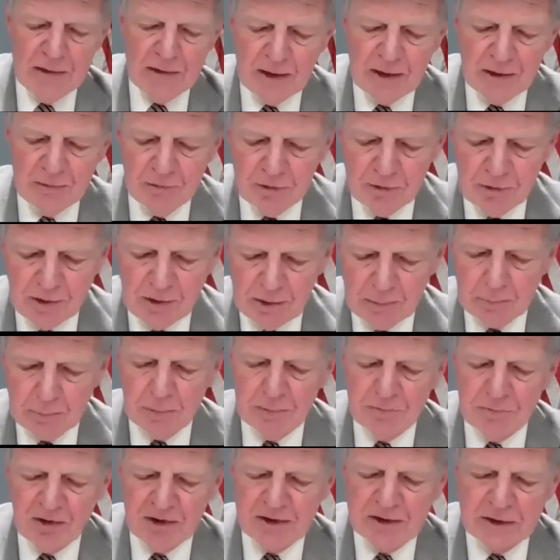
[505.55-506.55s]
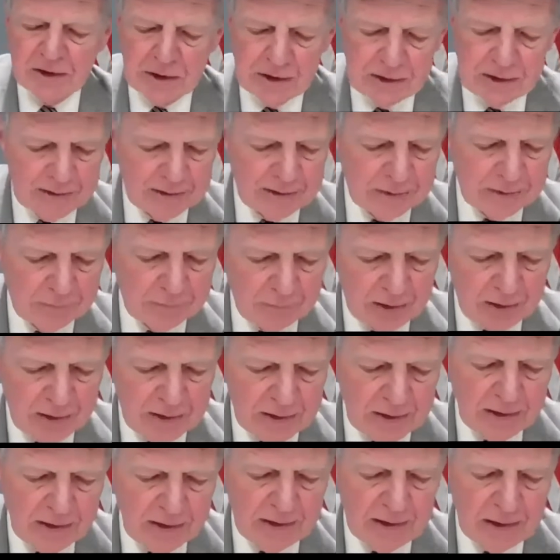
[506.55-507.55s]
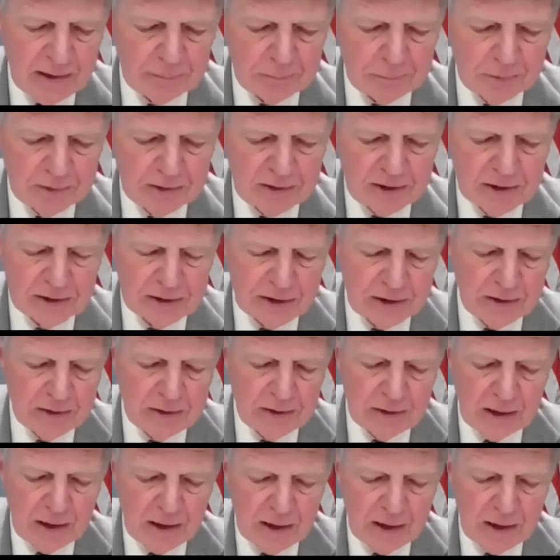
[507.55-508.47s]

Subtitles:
level of professionalism in that position,